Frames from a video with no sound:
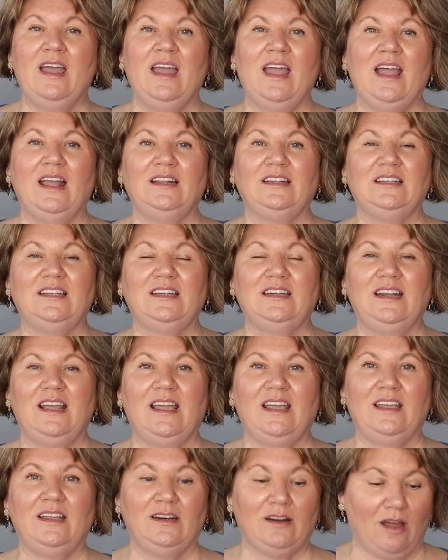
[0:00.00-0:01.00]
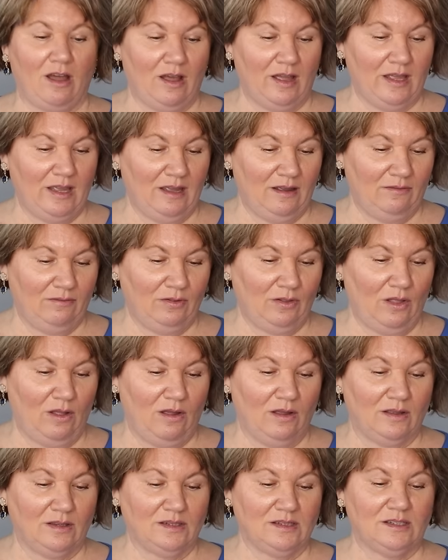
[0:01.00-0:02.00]
and to date, I have
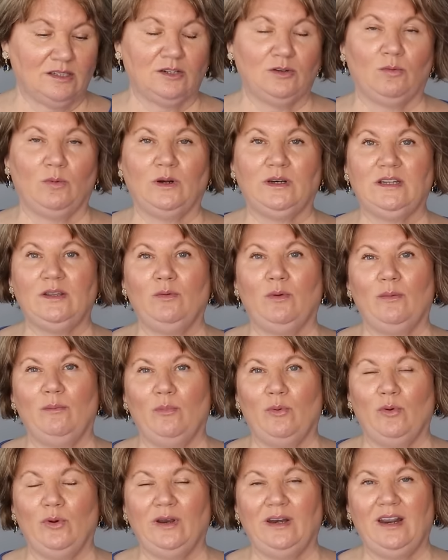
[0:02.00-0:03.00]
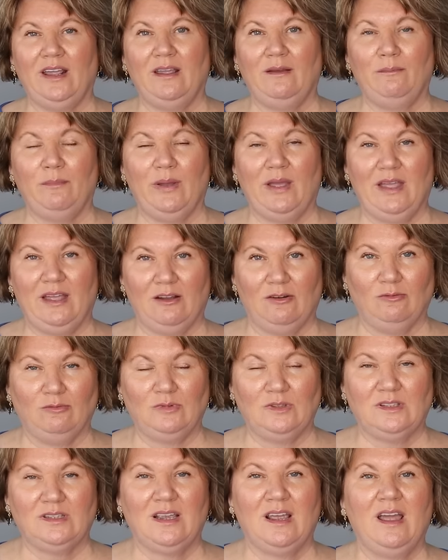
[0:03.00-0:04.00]
lost 21.8
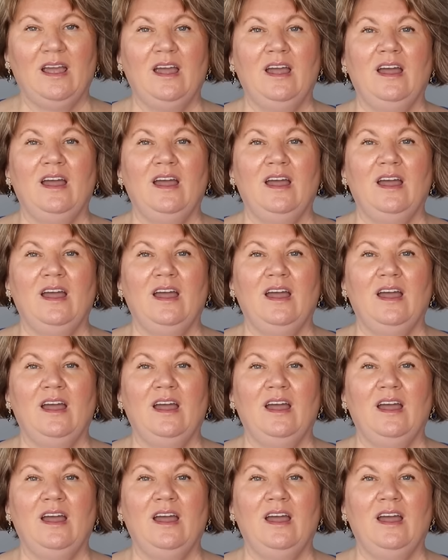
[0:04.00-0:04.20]
pounds.